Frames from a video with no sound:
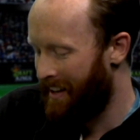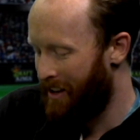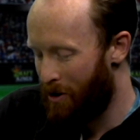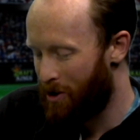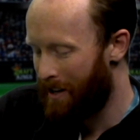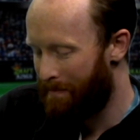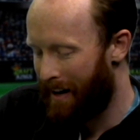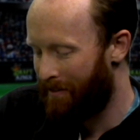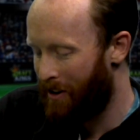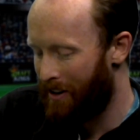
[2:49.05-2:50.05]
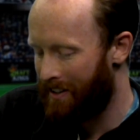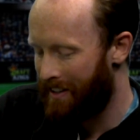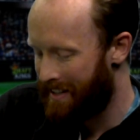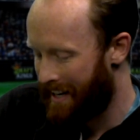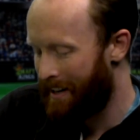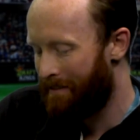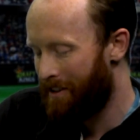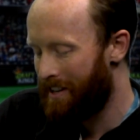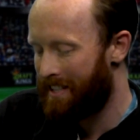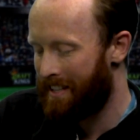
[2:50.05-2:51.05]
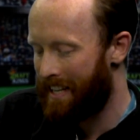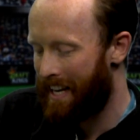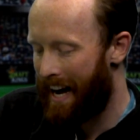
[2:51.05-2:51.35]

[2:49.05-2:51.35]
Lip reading: usually, but I've gone and done it recently,